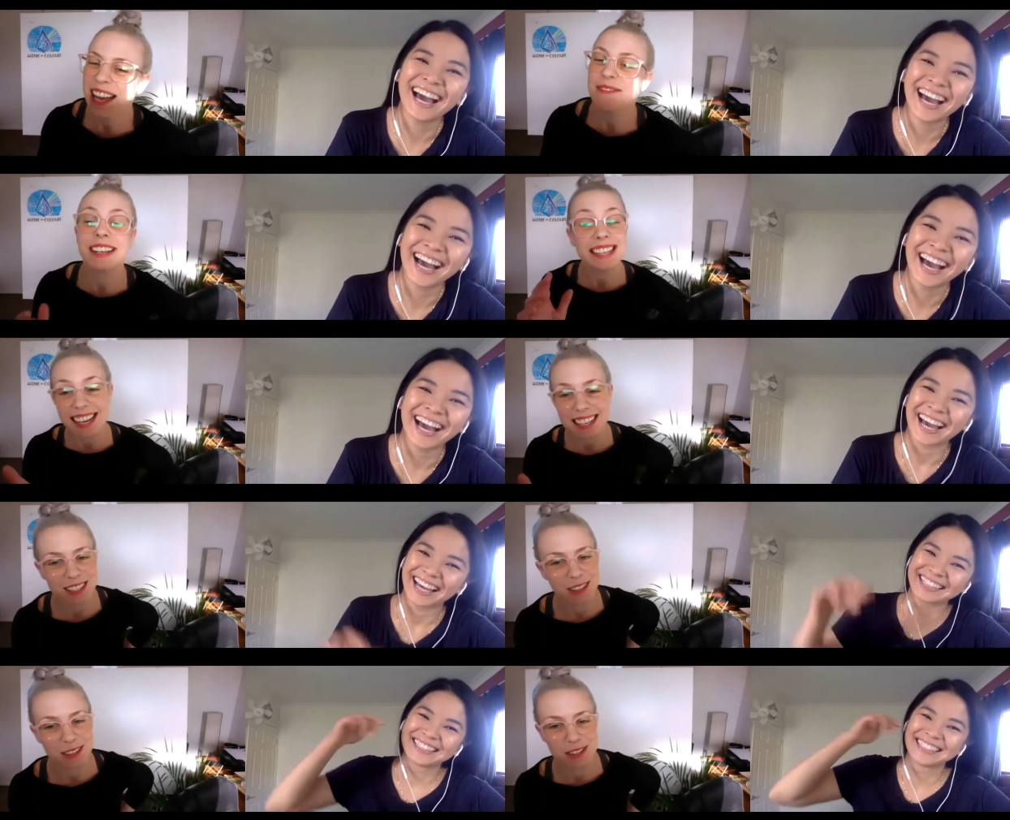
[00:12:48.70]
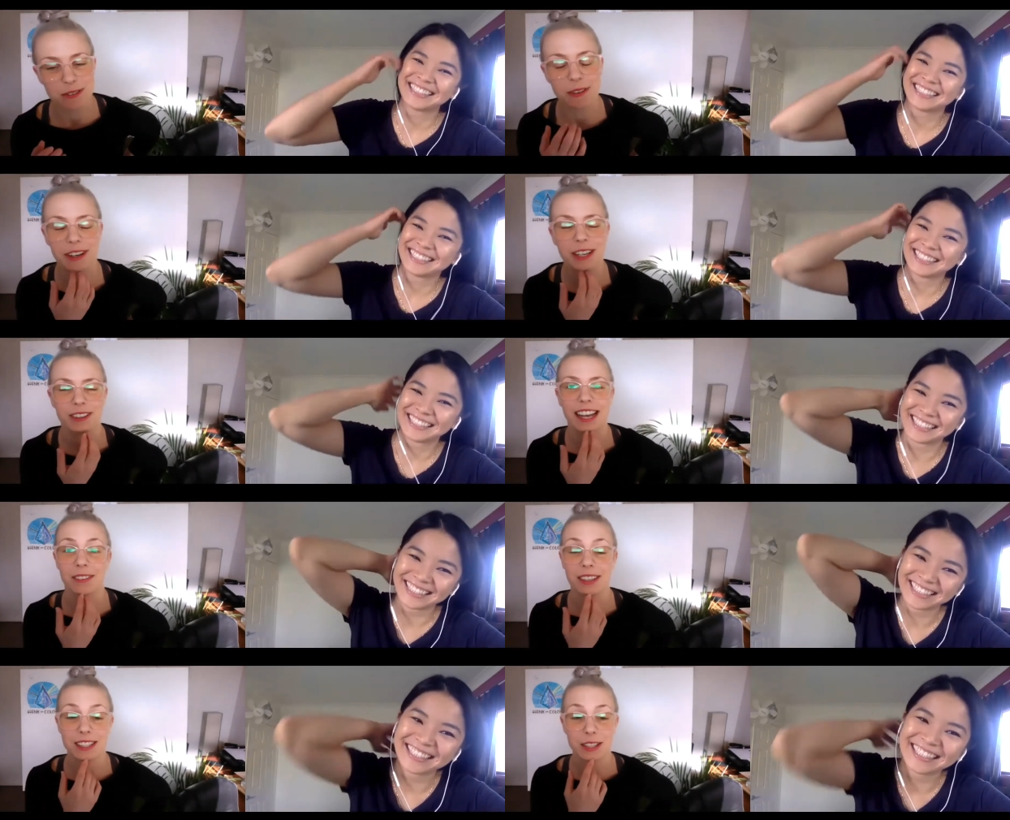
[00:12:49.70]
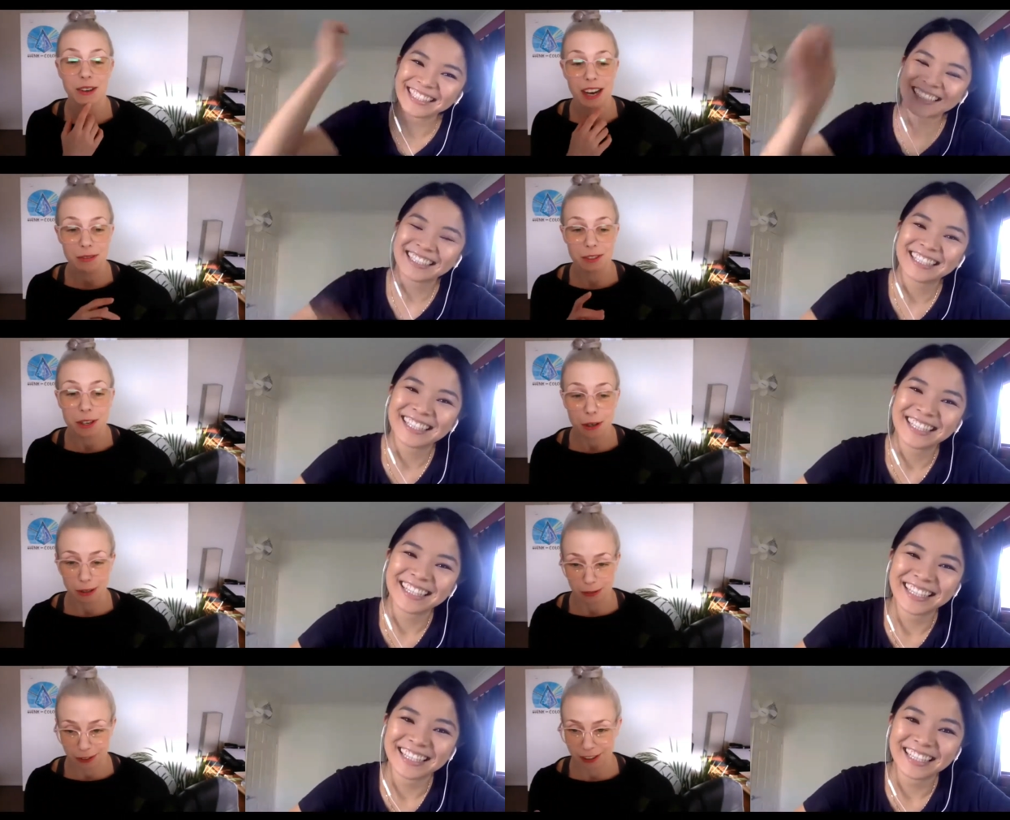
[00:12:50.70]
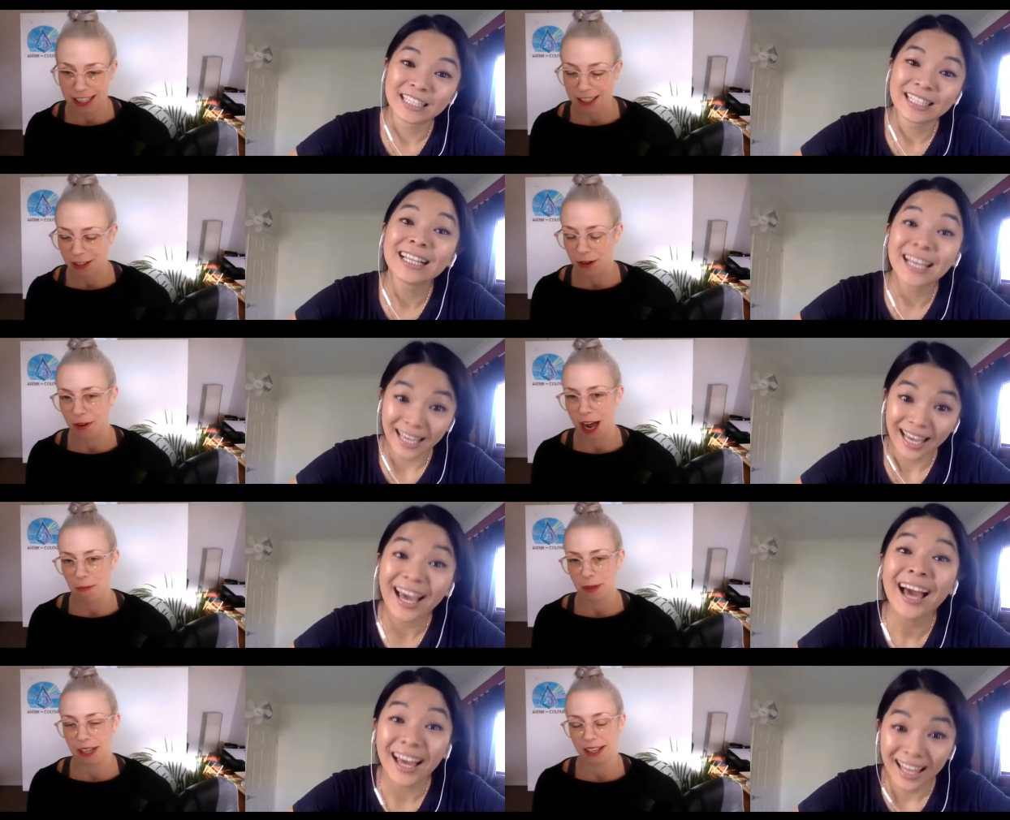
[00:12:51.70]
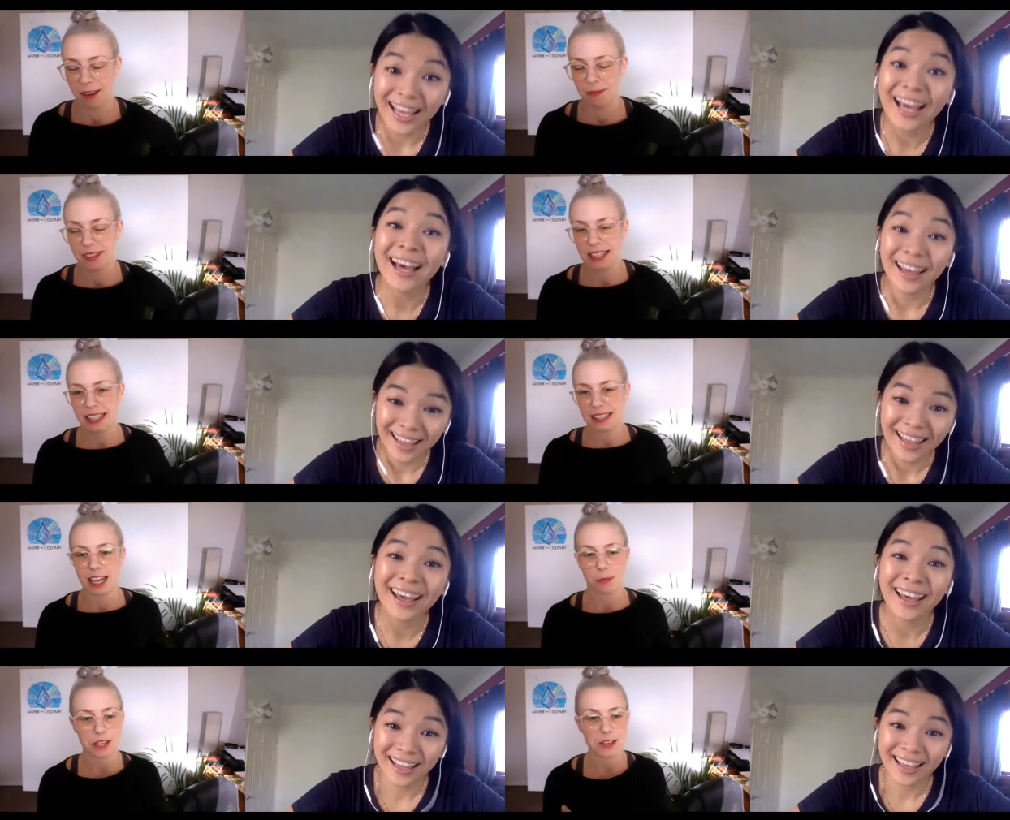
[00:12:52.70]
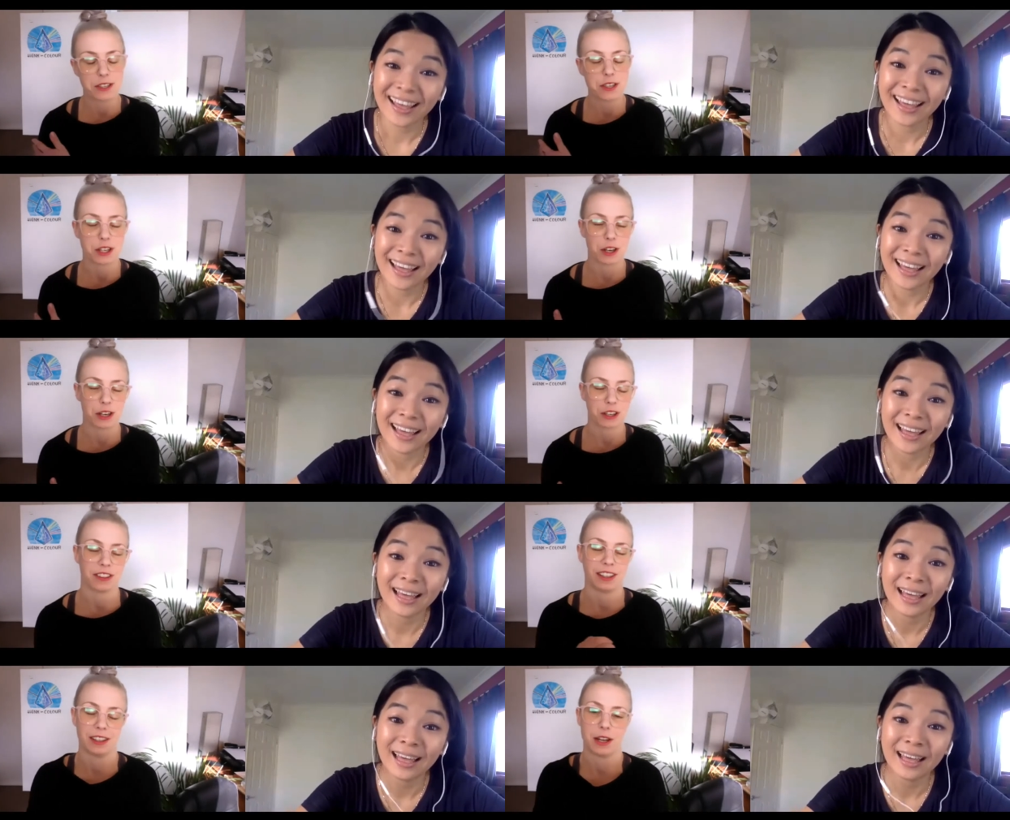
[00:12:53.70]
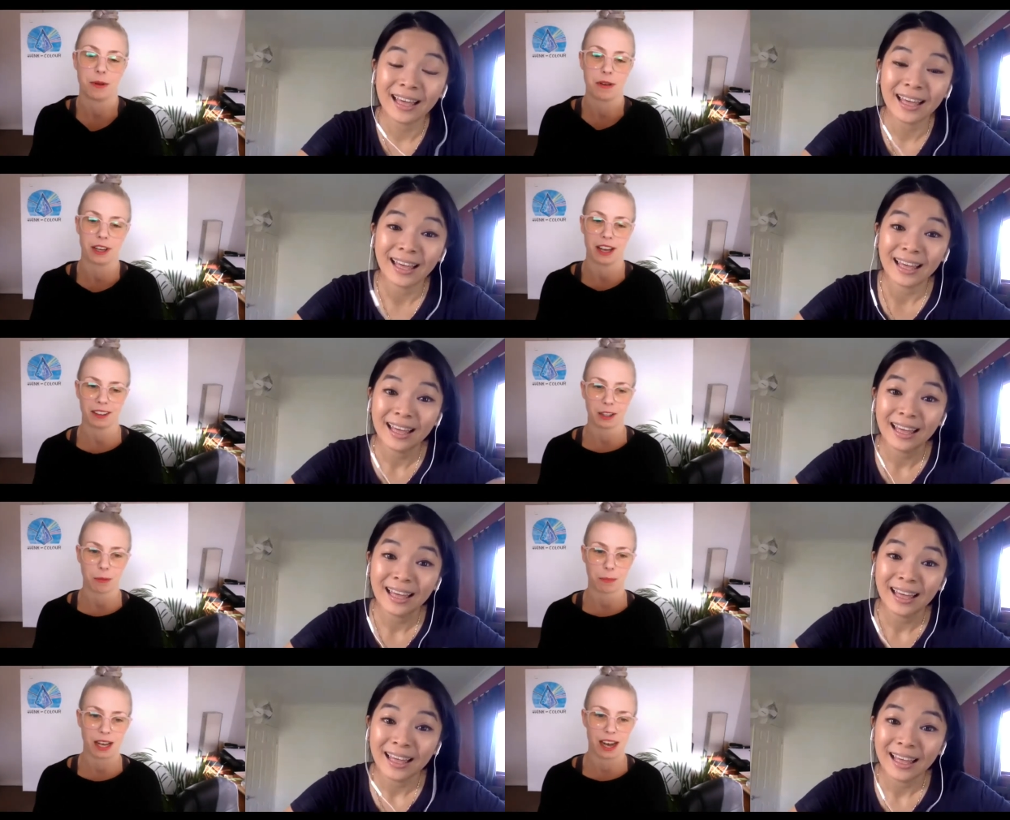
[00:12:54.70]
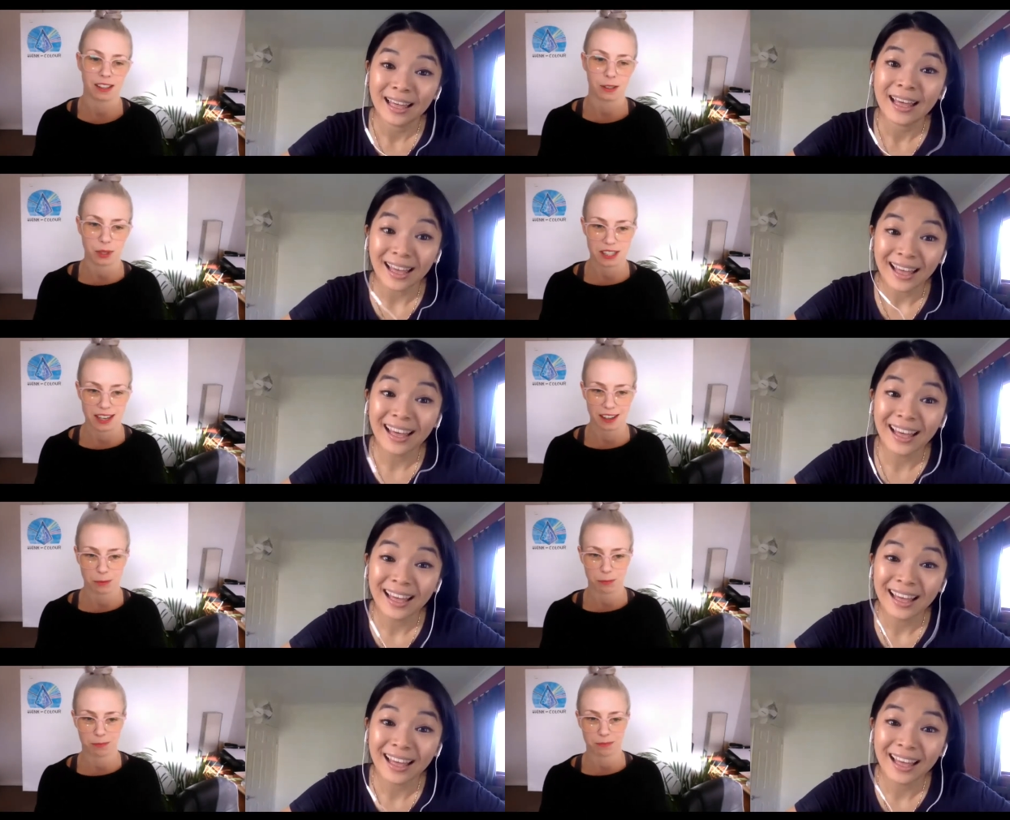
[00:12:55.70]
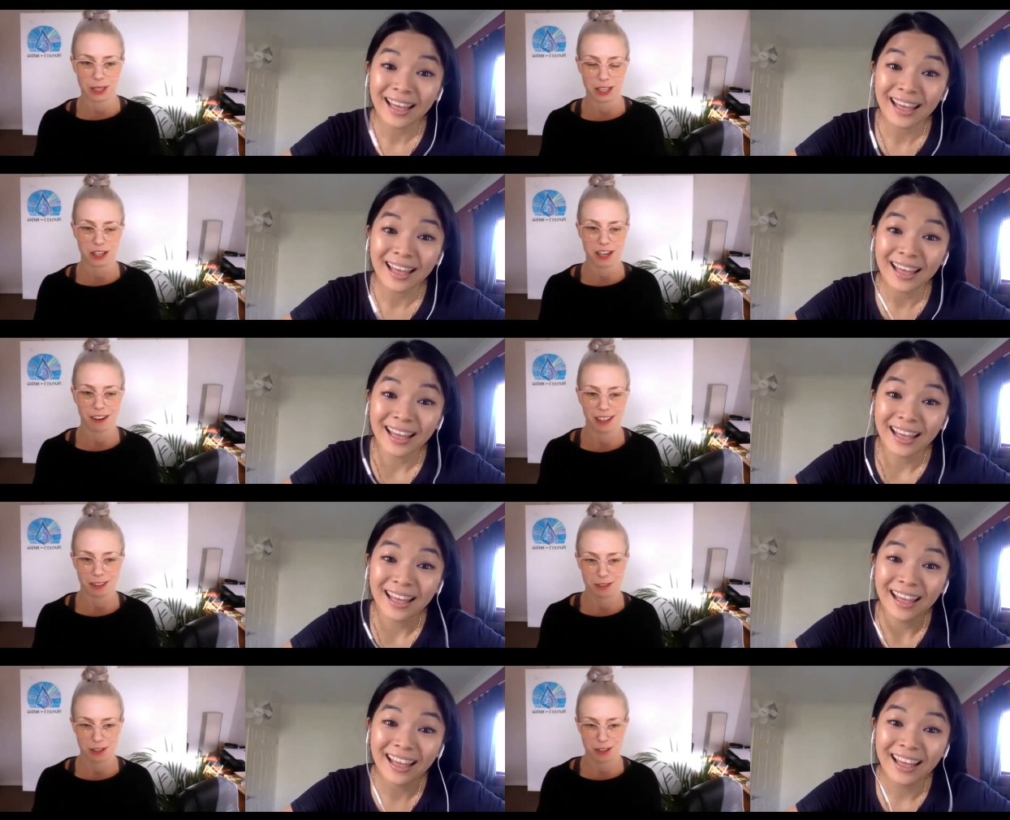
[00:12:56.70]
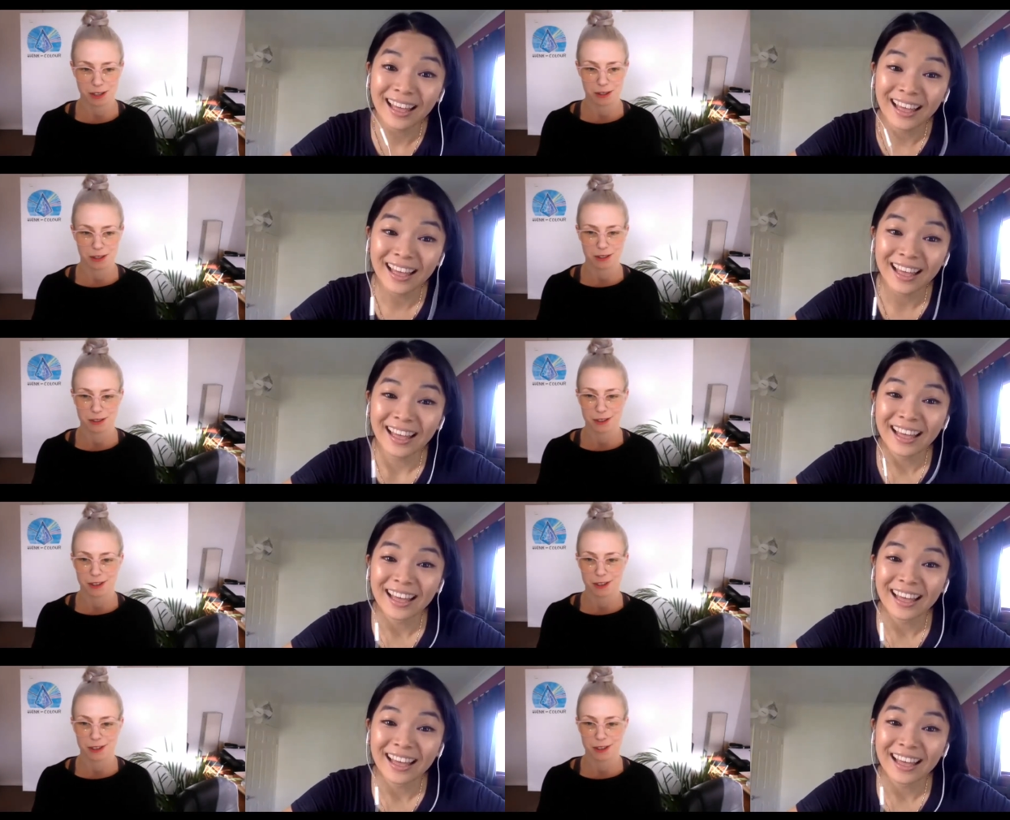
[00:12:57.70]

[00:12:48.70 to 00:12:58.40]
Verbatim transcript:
Speaker 1: but he's actually also very creative. He's a great photographer in his own right. But um, yeah, we used to joke that whoever got partnered with Dad at Pictionary drew the short straw.